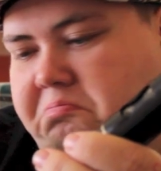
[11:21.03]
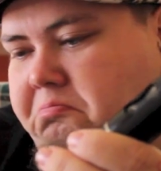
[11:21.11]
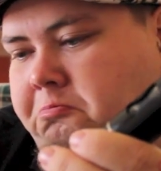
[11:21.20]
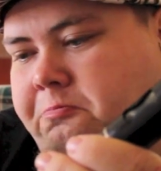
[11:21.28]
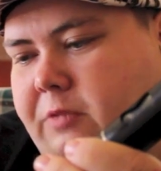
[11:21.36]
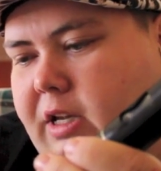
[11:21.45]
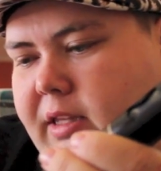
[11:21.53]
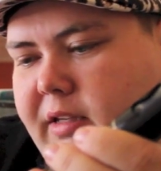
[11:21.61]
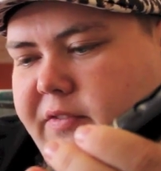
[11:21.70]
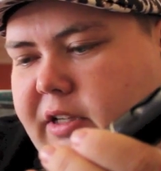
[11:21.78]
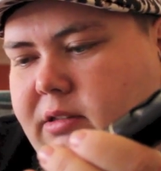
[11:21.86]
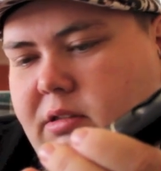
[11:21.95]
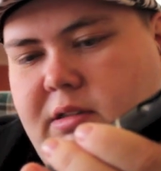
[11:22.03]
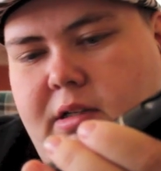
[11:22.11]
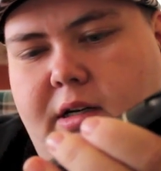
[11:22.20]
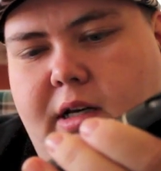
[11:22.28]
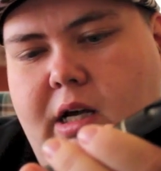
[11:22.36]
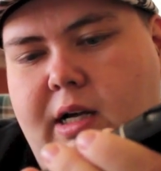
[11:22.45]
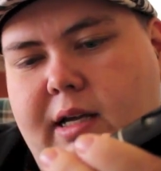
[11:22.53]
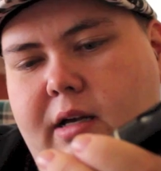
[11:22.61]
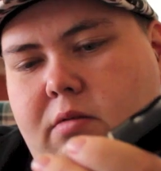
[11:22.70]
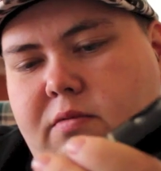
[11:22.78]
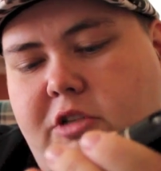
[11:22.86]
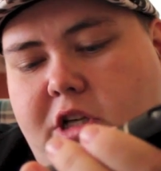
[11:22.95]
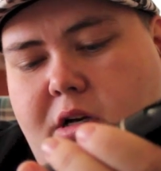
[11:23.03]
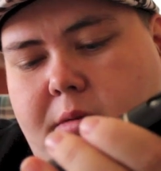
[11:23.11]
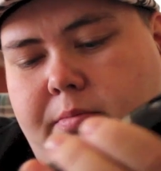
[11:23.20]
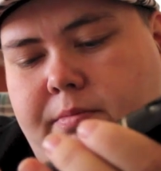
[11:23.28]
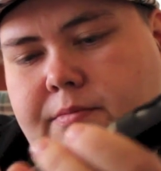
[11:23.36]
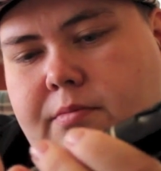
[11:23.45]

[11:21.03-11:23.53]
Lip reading: I think Faceless did a knockout job.